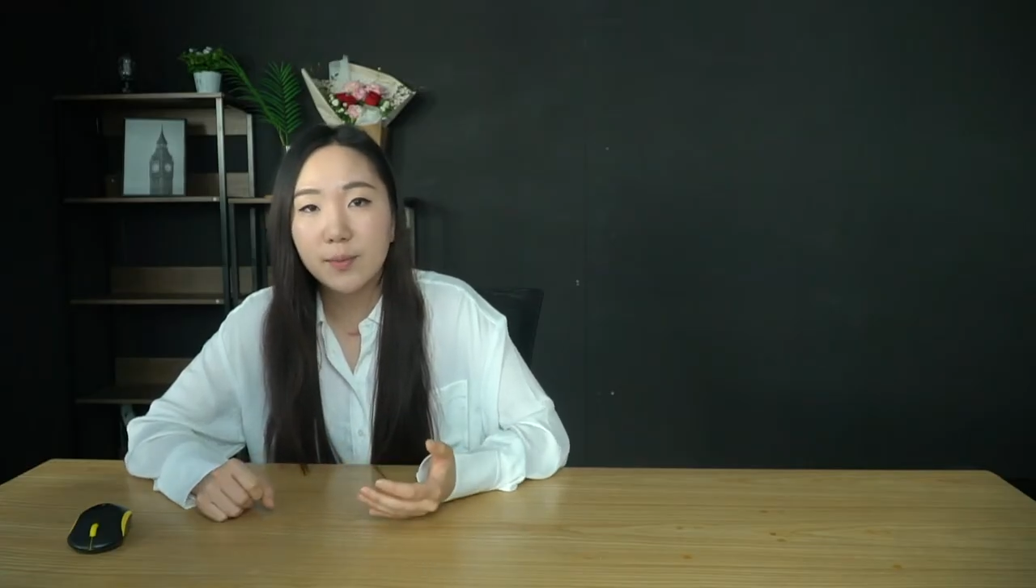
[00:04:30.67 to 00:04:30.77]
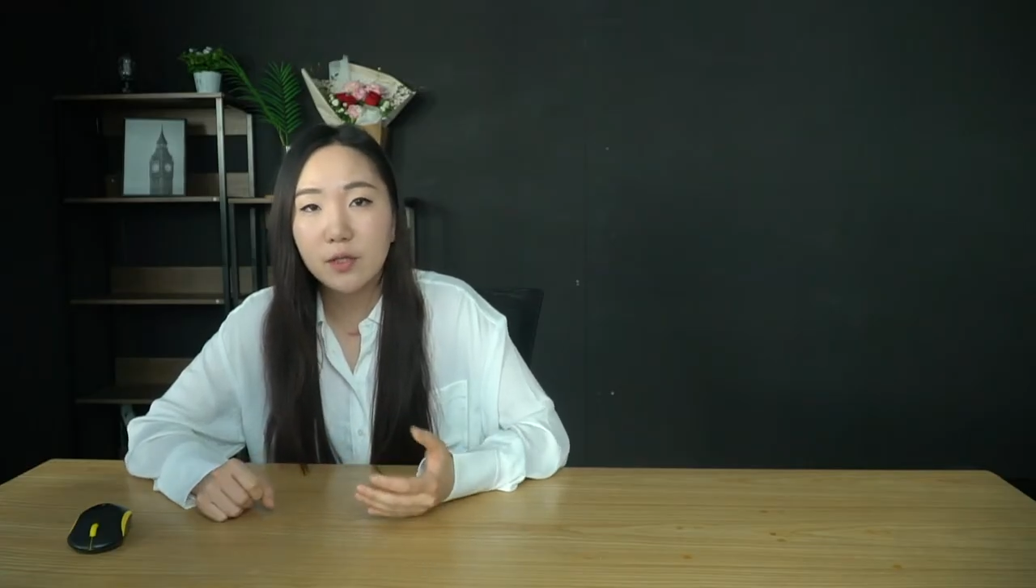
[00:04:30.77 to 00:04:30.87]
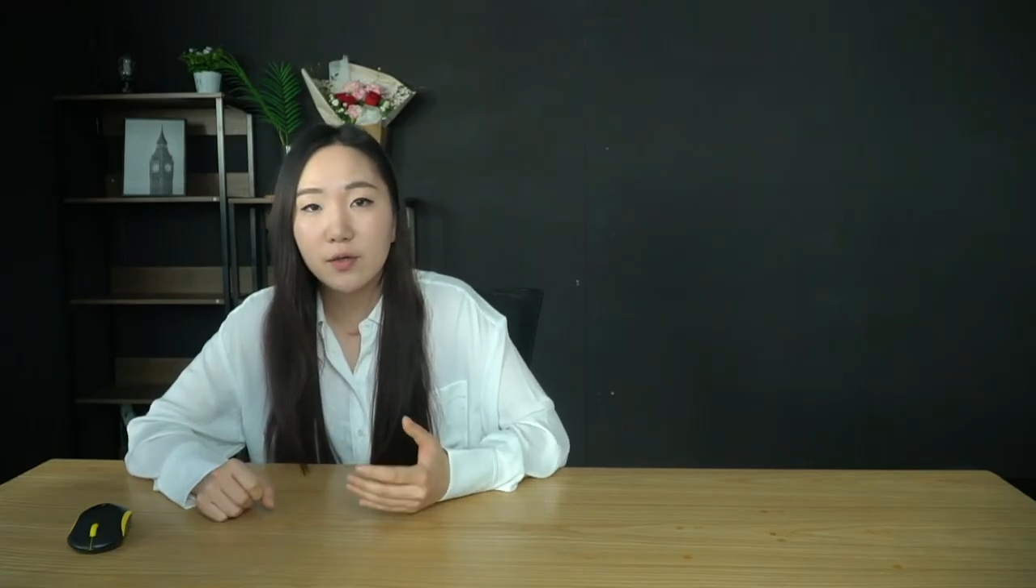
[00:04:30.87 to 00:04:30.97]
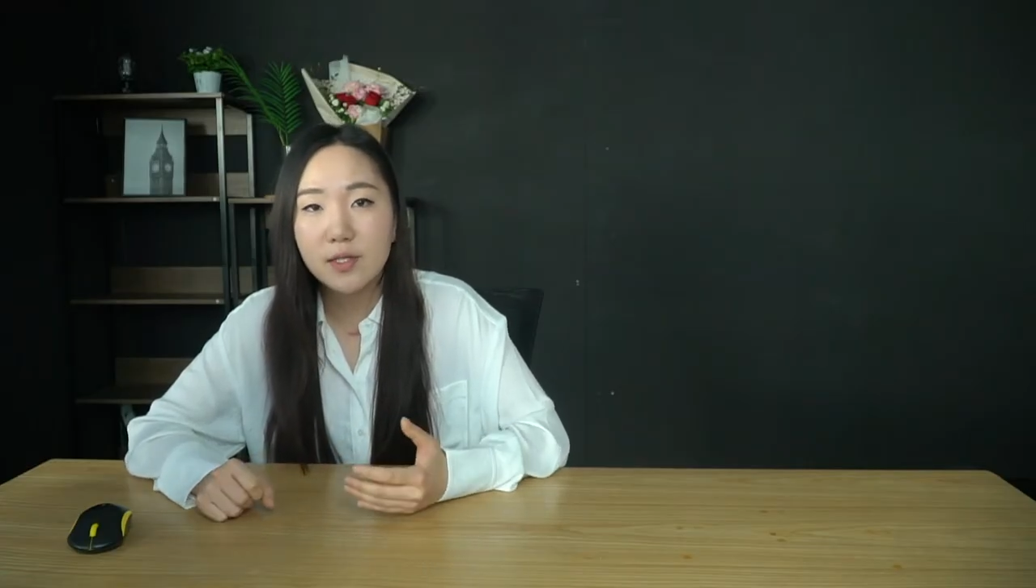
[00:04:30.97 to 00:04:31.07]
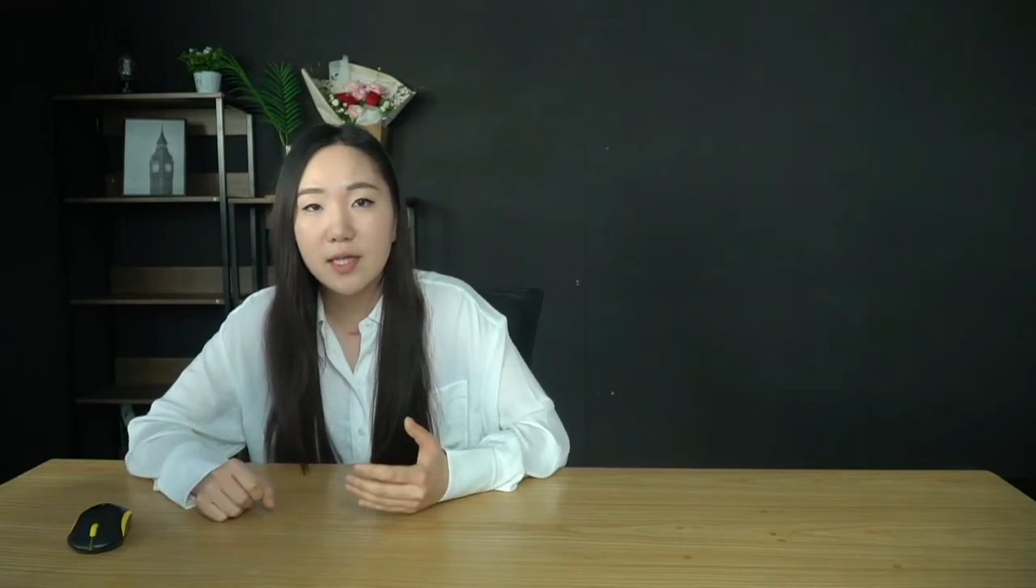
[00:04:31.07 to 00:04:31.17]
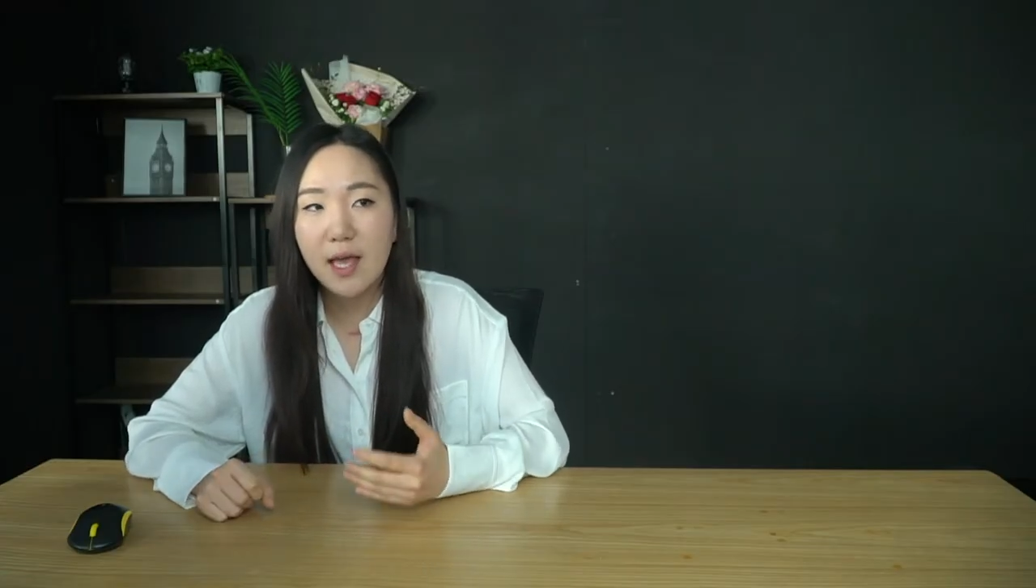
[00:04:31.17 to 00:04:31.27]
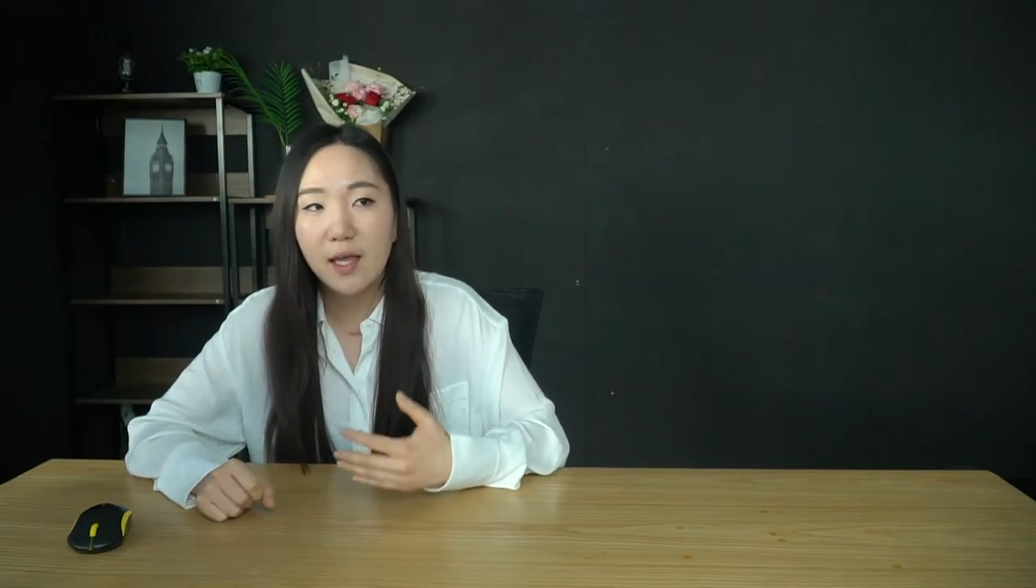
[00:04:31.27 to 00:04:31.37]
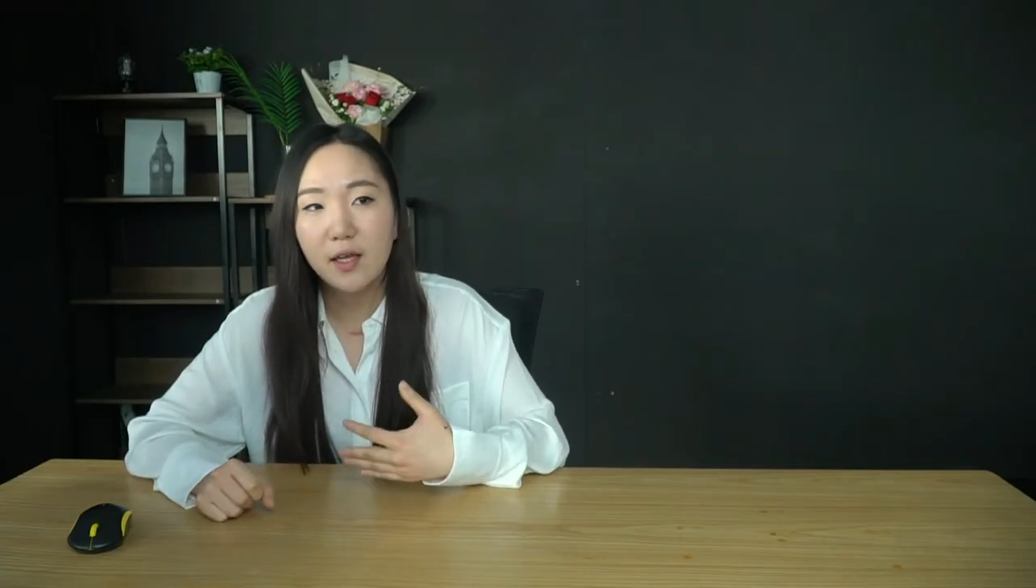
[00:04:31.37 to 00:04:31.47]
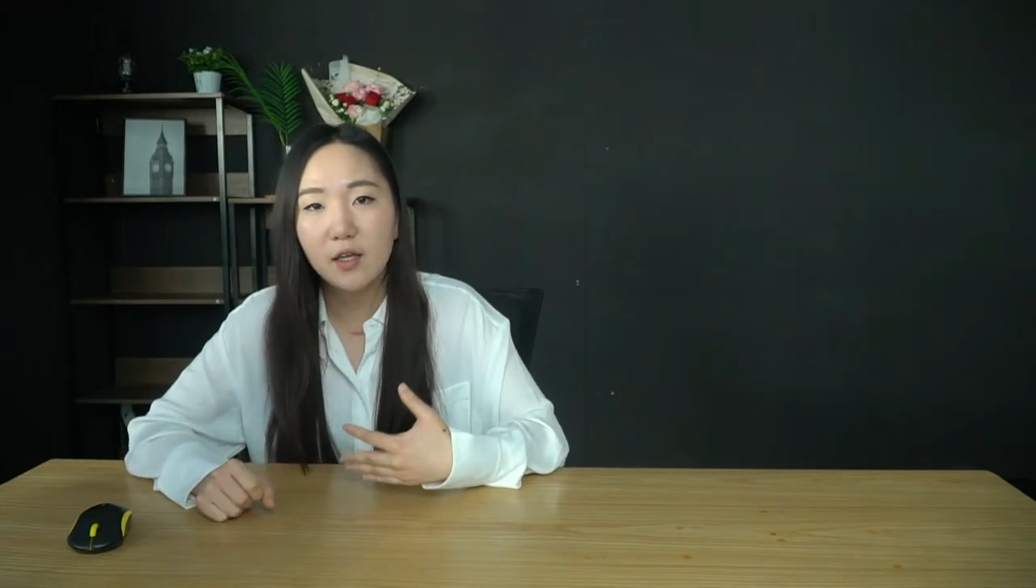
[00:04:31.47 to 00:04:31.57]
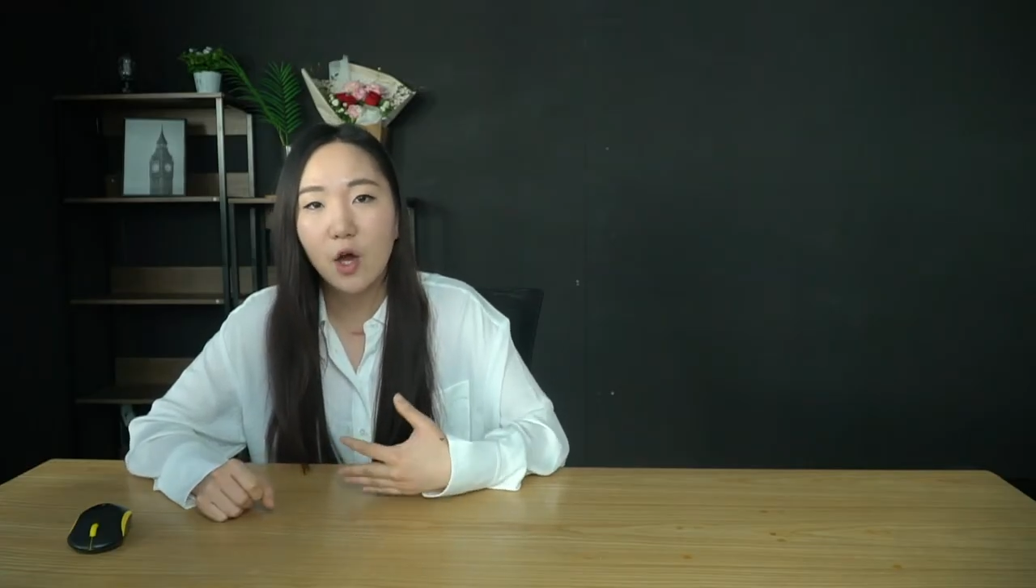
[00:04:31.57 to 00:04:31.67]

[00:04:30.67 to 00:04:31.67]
because they